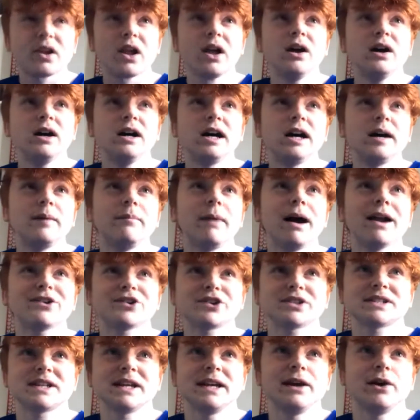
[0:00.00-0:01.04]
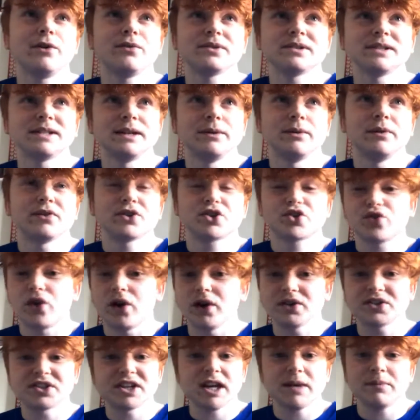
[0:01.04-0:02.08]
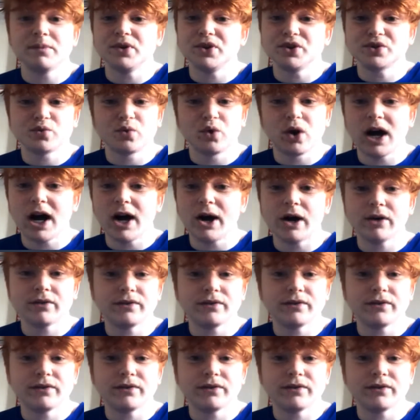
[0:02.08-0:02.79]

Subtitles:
Manchester City, obviously, with a strong team as well.